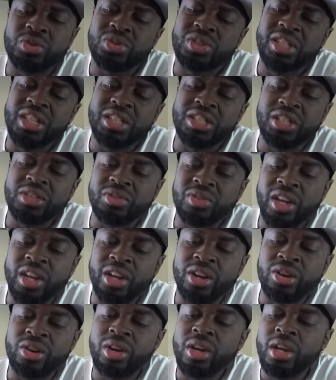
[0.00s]
stitching
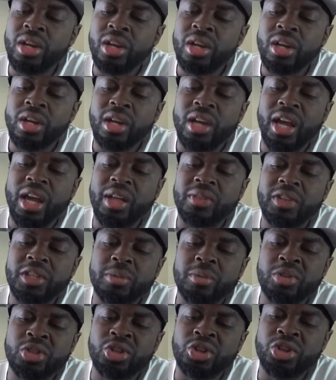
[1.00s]
there, and
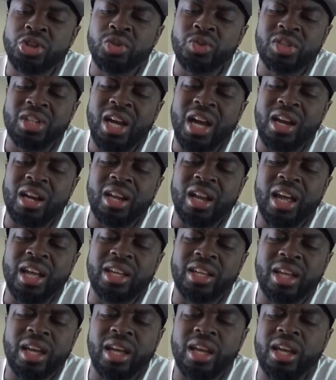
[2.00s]
this material is kind of
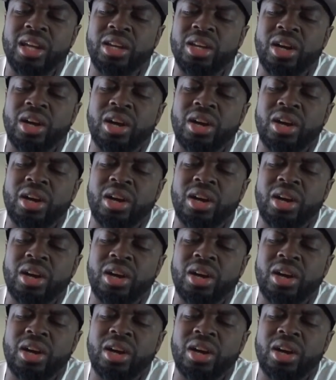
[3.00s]
like a